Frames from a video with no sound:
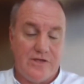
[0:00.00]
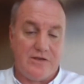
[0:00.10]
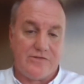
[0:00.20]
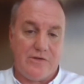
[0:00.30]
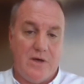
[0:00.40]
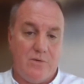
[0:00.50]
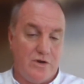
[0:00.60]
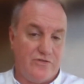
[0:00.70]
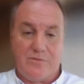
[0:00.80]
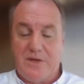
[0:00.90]
And so I
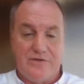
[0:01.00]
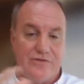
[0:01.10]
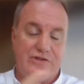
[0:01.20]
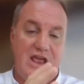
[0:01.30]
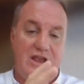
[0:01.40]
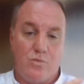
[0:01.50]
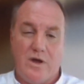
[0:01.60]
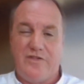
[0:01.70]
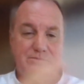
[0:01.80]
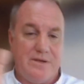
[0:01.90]
wanted to understand
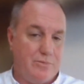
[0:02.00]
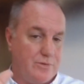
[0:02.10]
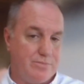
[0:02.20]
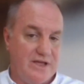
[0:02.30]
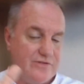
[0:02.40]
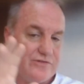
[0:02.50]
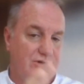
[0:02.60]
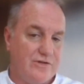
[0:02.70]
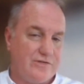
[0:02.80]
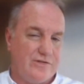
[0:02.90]
why these people would believe
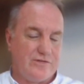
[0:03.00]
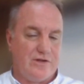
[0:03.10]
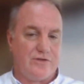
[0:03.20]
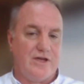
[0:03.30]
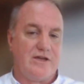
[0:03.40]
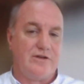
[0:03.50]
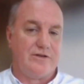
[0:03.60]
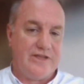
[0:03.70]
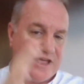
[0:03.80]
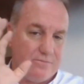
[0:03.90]
this nonsense so that I could
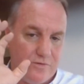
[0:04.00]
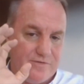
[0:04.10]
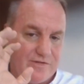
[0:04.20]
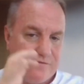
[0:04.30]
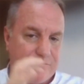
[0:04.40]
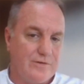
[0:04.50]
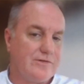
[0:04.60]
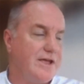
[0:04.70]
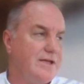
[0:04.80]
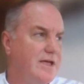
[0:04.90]
attack it more vociferously,